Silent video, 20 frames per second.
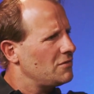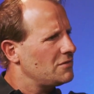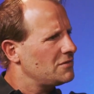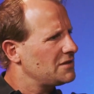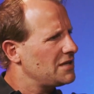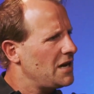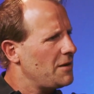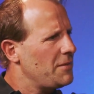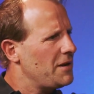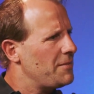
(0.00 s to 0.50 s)

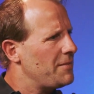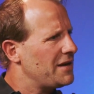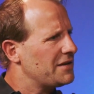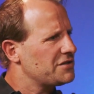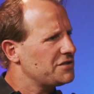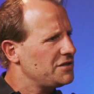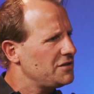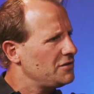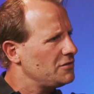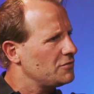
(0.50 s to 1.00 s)
tell me
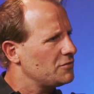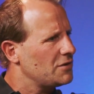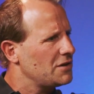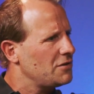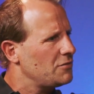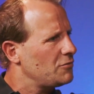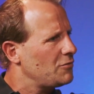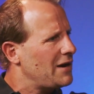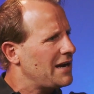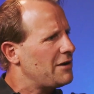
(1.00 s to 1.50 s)
about you.
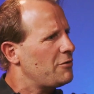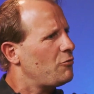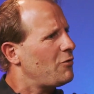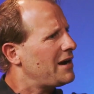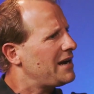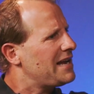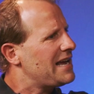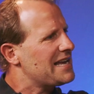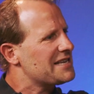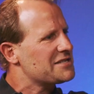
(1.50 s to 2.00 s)
Why
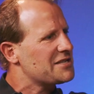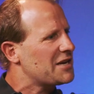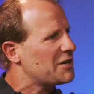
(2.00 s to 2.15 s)
do you ask that